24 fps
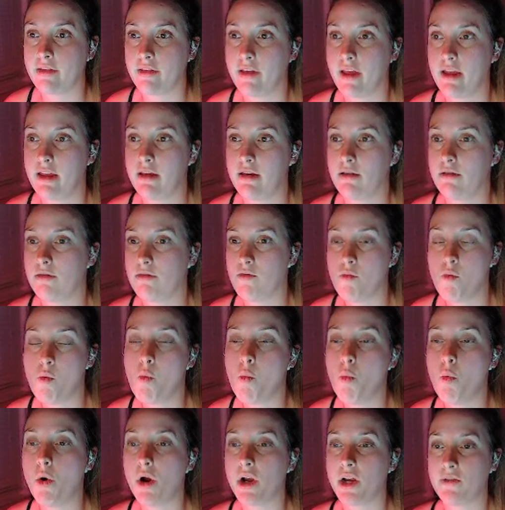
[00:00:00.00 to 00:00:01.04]
like
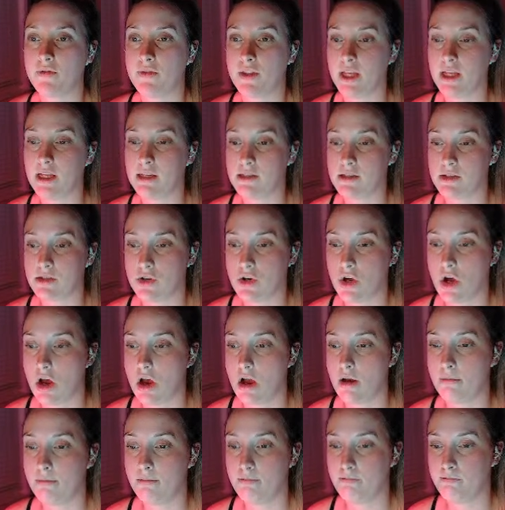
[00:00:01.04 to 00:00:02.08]
one of these
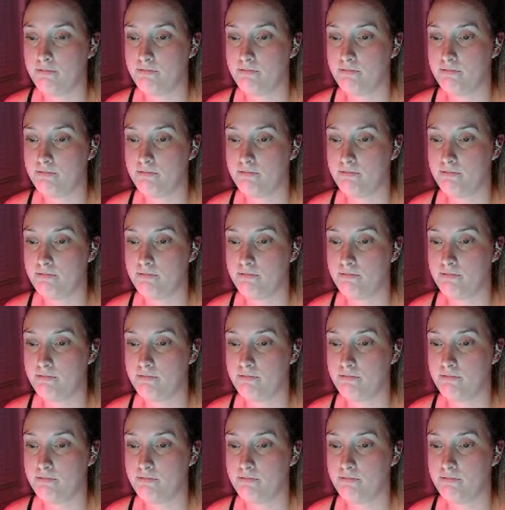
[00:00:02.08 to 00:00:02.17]
top